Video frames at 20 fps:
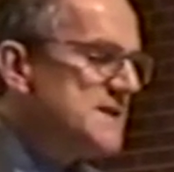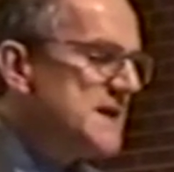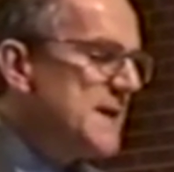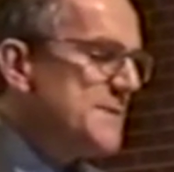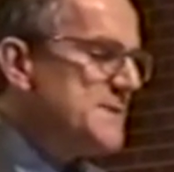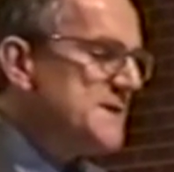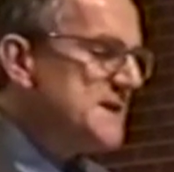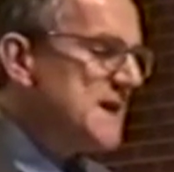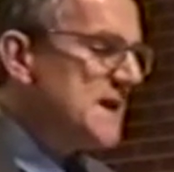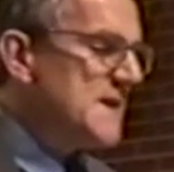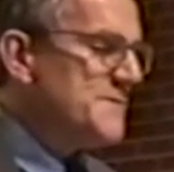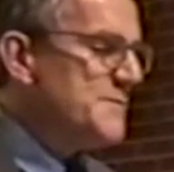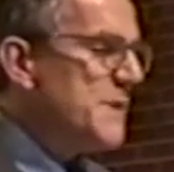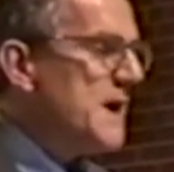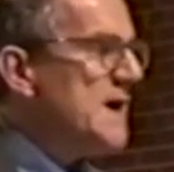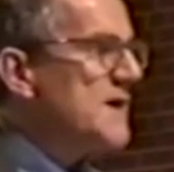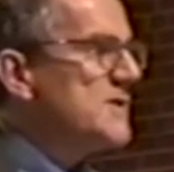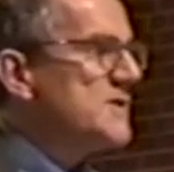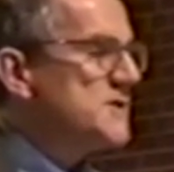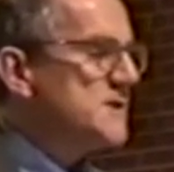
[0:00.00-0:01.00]
subset
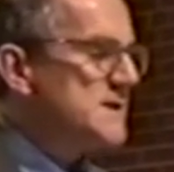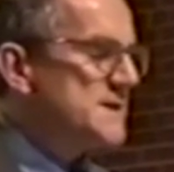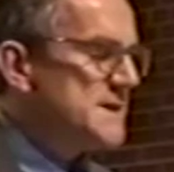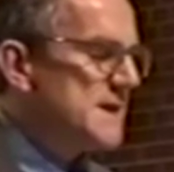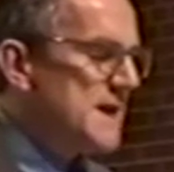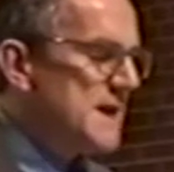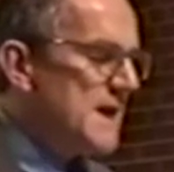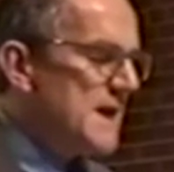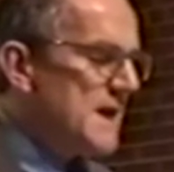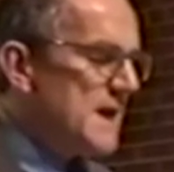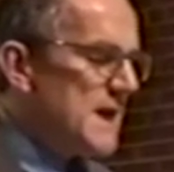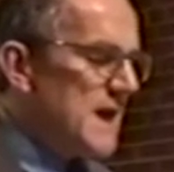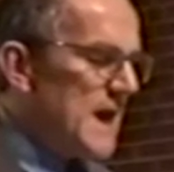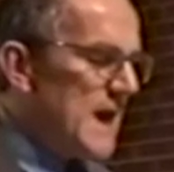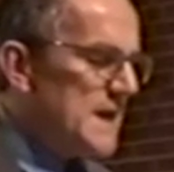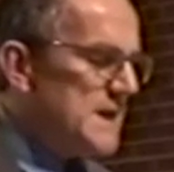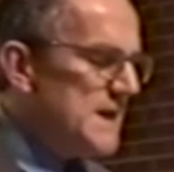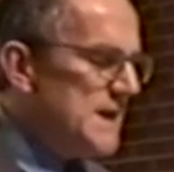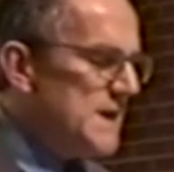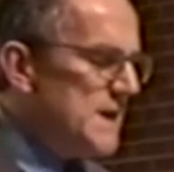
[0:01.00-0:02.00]
of parishes
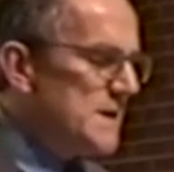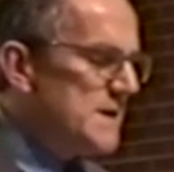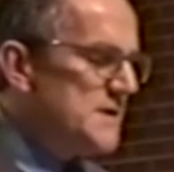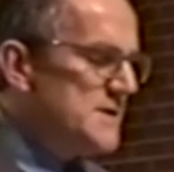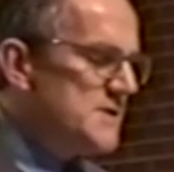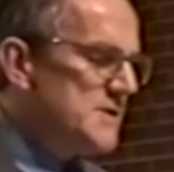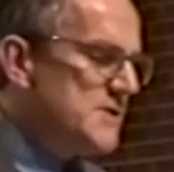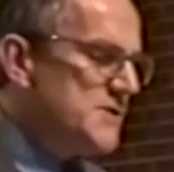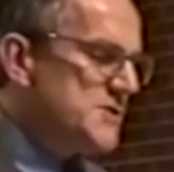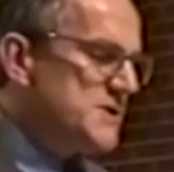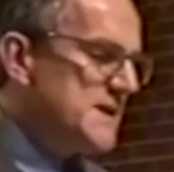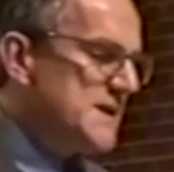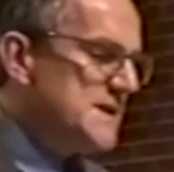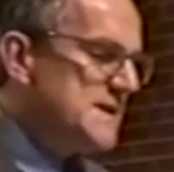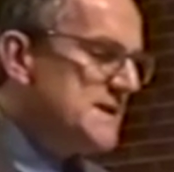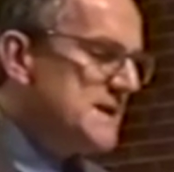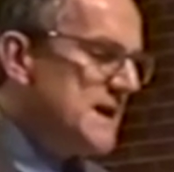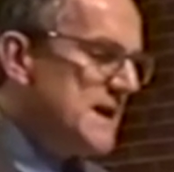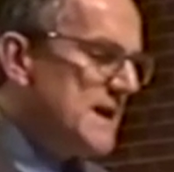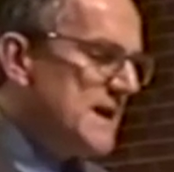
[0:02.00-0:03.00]
and
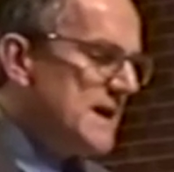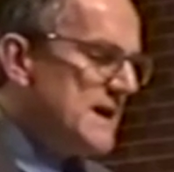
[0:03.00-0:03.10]
institutions